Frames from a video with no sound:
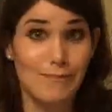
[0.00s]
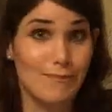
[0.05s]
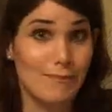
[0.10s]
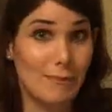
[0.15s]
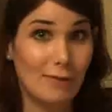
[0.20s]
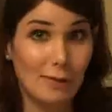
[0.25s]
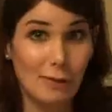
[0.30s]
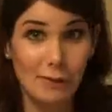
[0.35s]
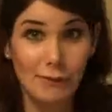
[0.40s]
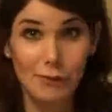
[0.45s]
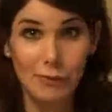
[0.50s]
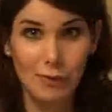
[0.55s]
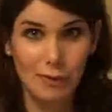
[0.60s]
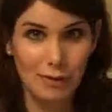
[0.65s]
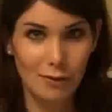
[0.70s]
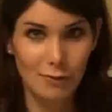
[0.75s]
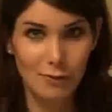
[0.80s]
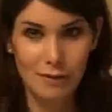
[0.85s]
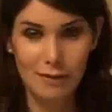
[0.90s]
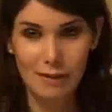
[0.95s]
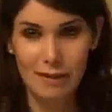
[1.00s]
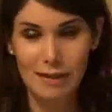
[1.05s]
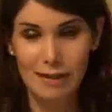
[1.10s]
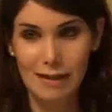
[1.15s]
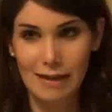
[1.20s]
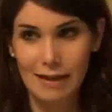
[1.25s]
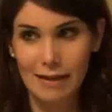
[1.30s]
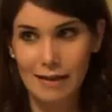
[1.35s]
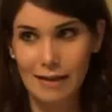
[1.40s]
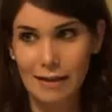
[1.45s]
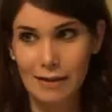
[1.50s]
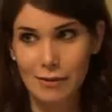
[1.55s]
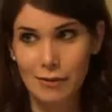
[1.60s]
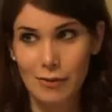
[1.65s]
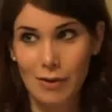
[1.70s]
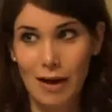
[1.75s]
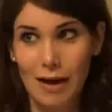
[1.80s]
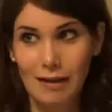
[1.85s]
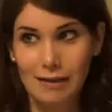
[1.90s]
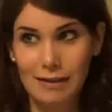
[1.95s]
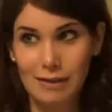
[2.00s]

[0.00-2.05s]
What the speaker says: So if you're interested in trying